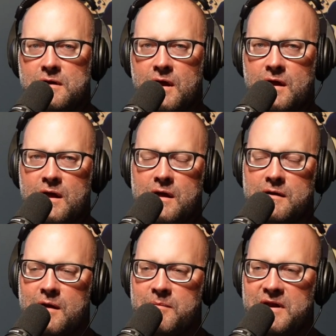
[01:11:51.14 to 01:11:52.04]

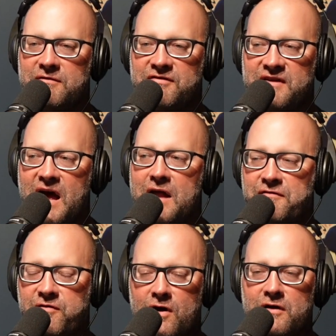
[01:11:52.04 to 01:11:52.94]
I mean, if Scott
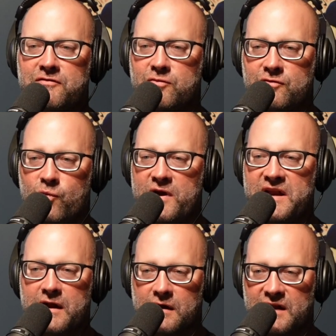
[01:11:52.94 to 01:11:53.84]
Frost was winning
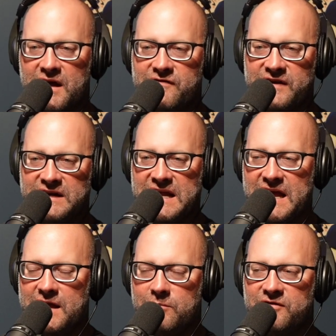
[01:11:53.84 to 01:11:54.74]
11
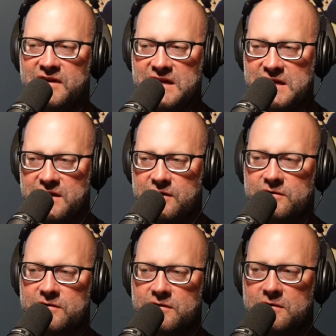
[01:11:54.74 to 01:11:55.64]
games a
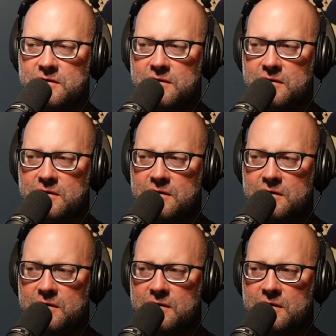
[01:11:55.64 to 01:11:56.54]
year,
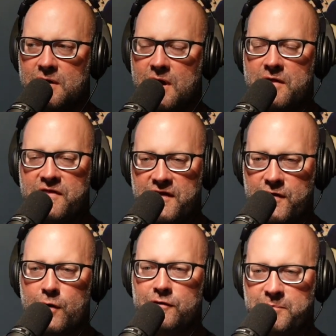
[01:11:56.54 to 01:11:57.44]
then
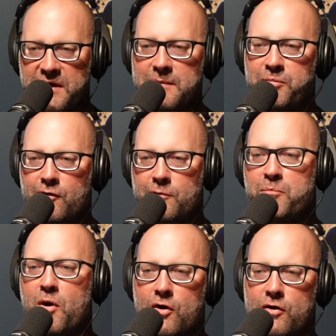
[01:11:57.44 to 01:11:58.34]
those people are
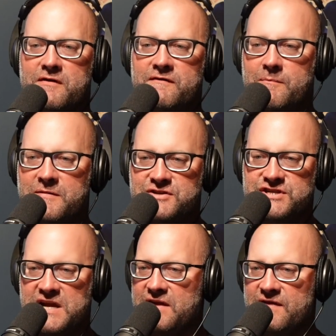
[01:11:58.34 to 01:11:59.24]
part of a
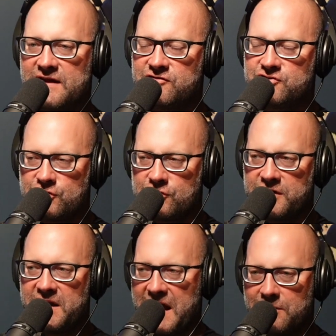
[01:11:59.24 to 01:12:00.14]
machine that's
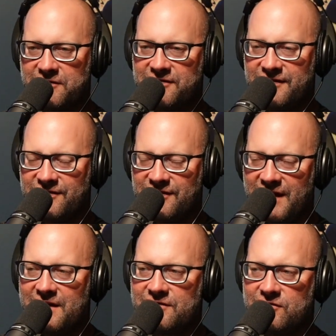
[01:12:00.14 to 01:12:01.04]
churning out
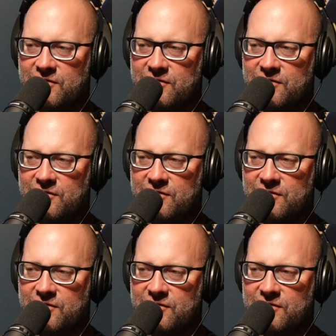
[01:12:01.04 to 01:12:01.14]
success.